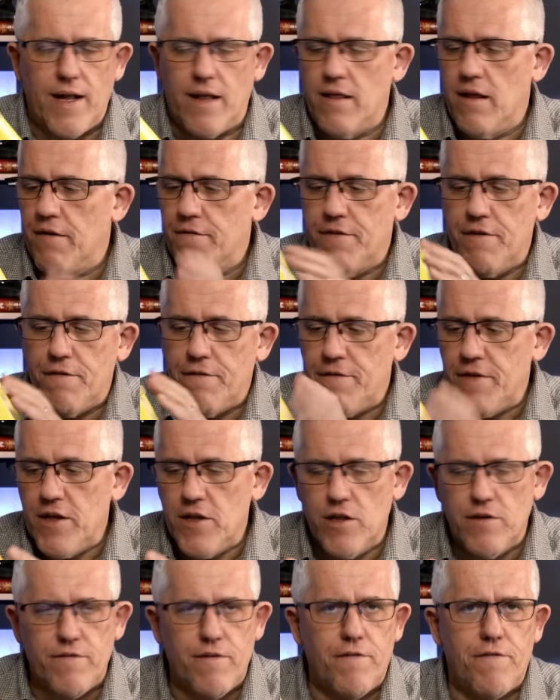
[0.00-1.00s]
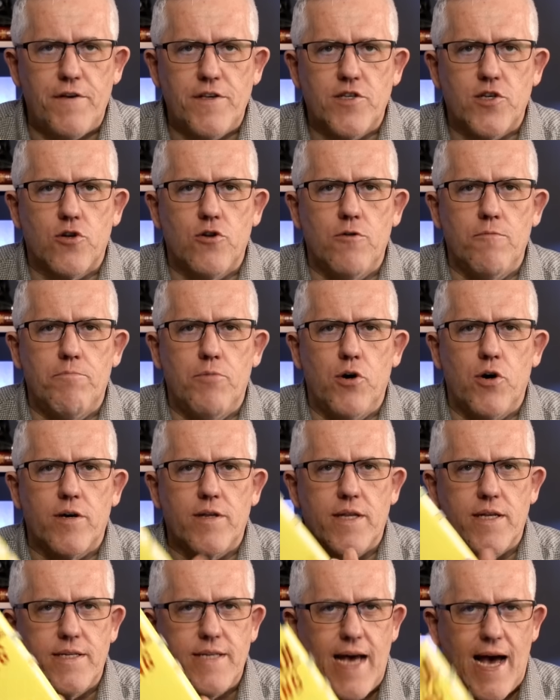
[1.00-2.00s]
I love the feel of a physical
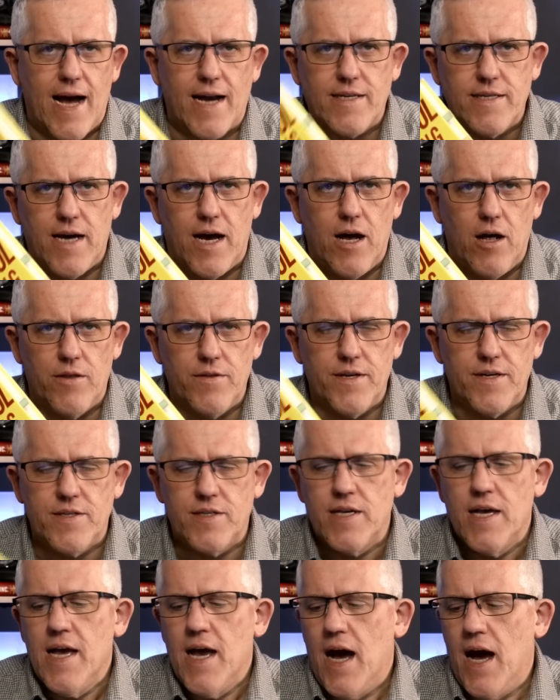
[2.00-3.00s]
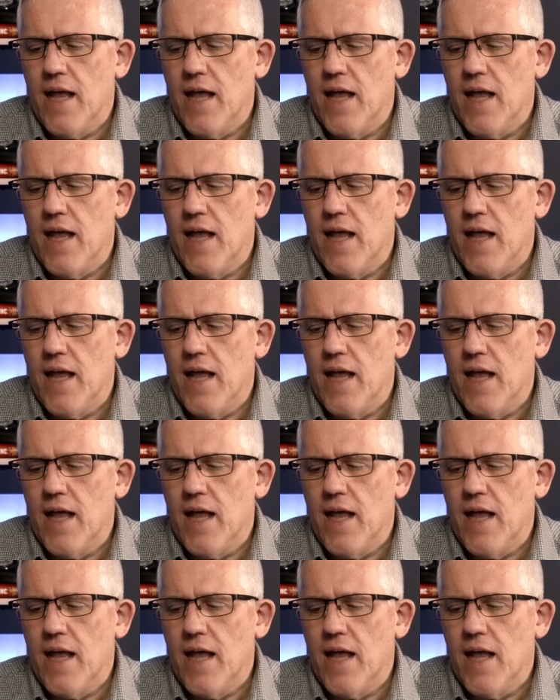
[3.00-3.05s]
book, the tactileness.